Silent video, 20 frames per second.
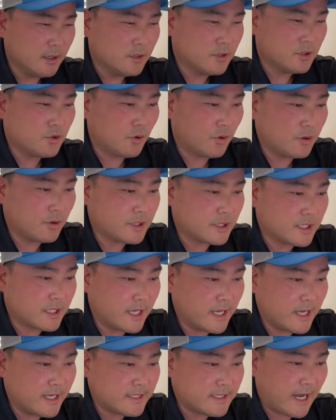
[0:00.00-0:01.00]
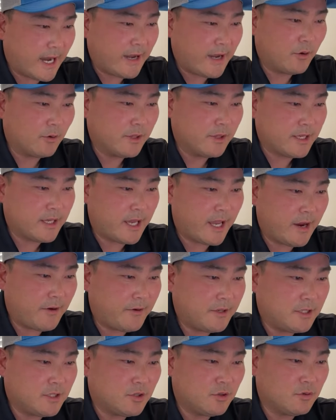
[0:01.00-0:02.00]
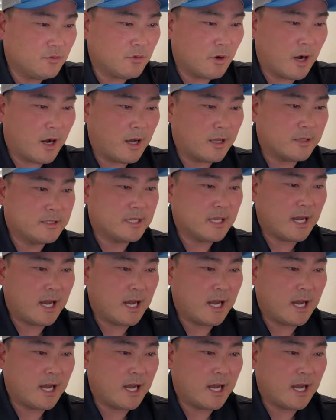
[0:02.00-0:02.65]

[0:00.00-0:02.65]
George says, I only carry two rods,